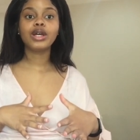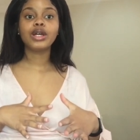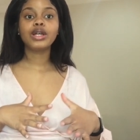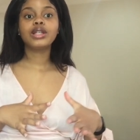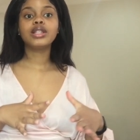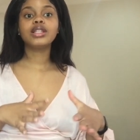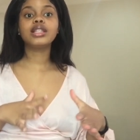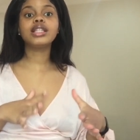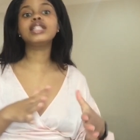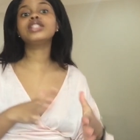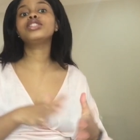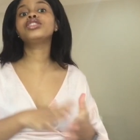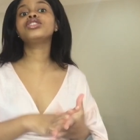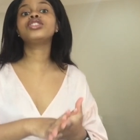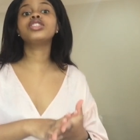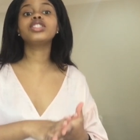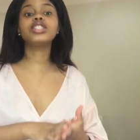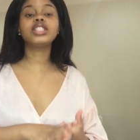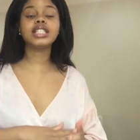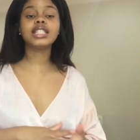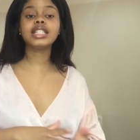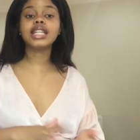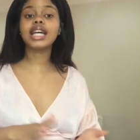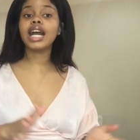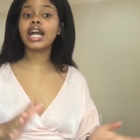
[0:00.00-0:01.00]
the
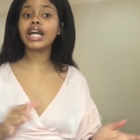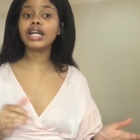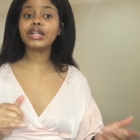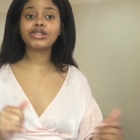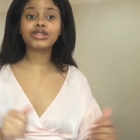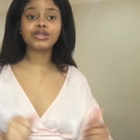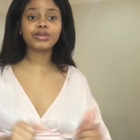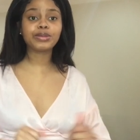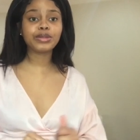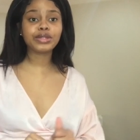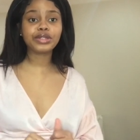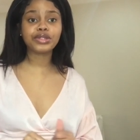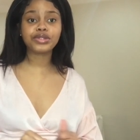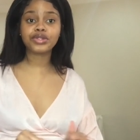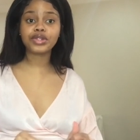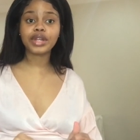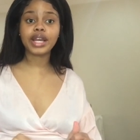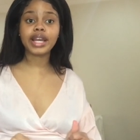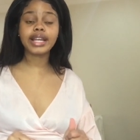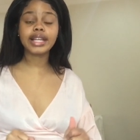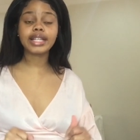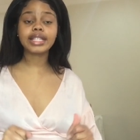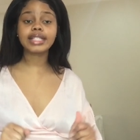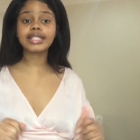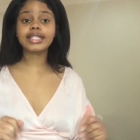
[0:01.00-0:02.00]
Neutrogena Hydro Boost
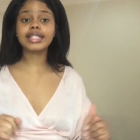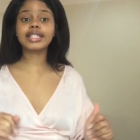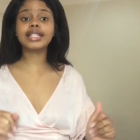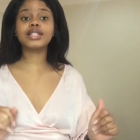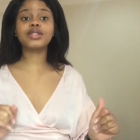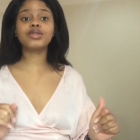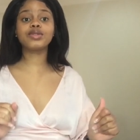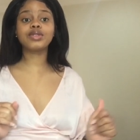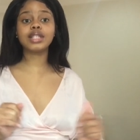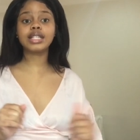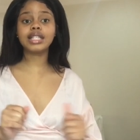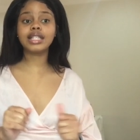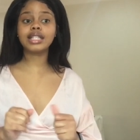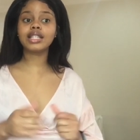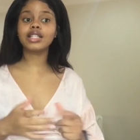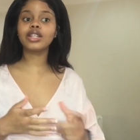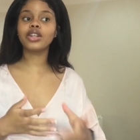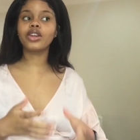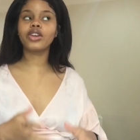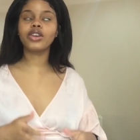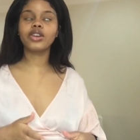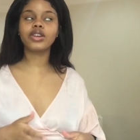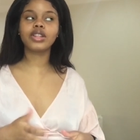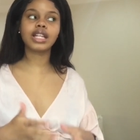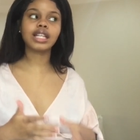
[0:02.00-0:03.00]
range is really the
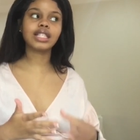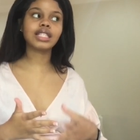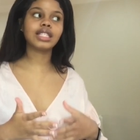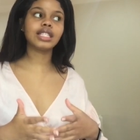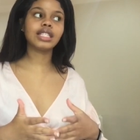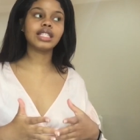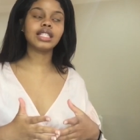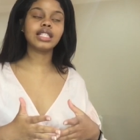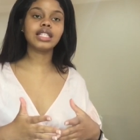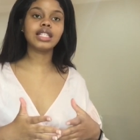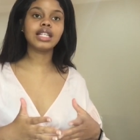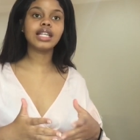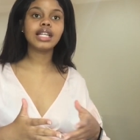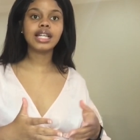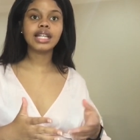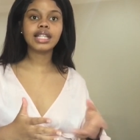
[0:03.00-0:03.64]
girl that she